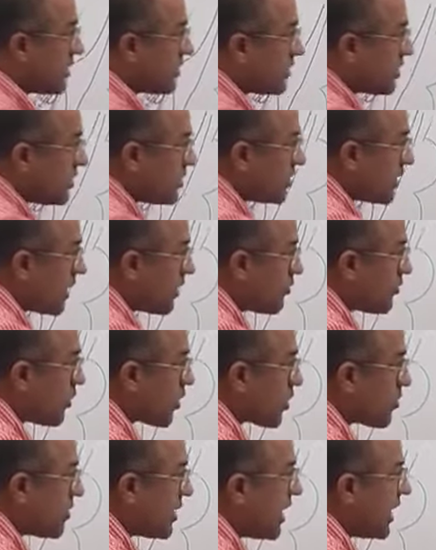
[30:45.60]
These are
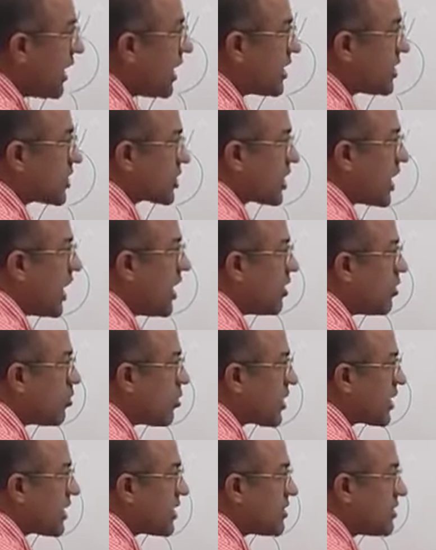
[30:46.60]
foramen lashka.
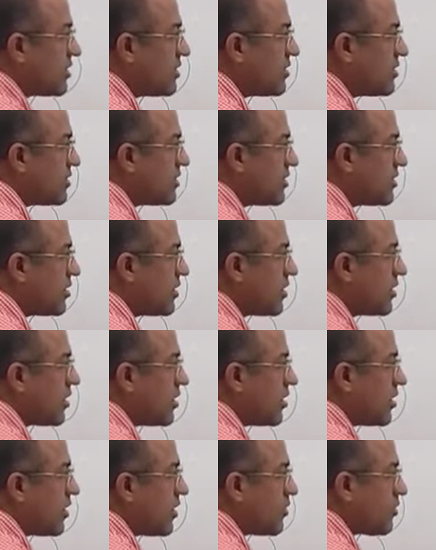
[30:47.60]
What are these?
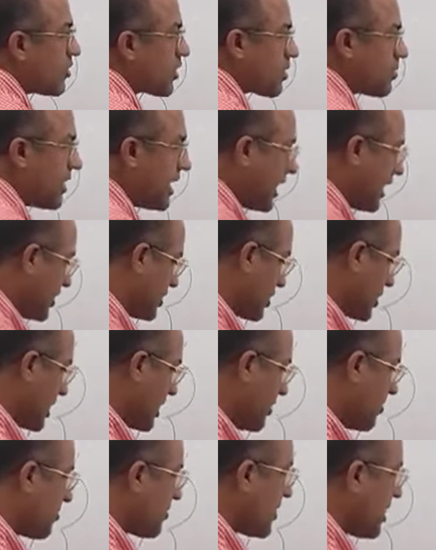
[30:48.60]
Foramen
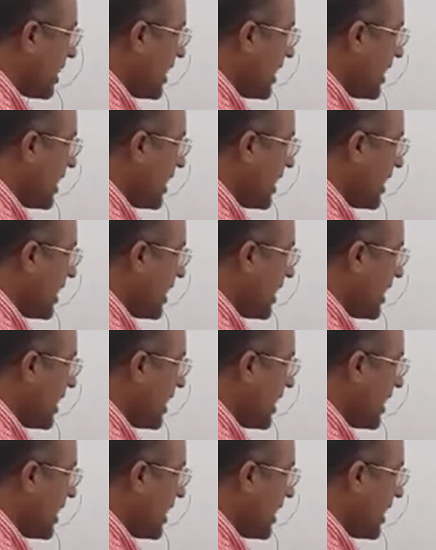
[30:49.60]
lashka.